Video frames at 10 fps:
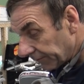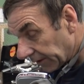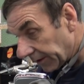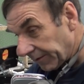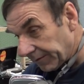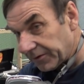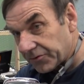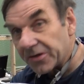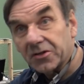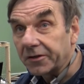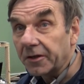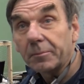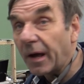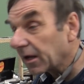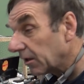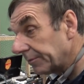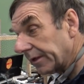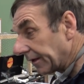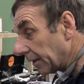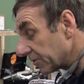Your trestled at the back will
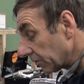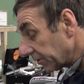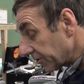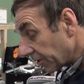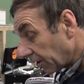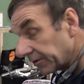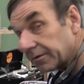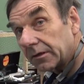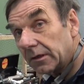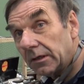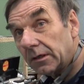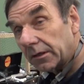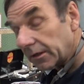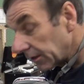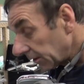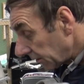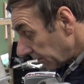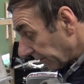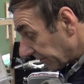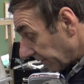be absolutely solid.
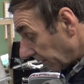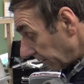Fine.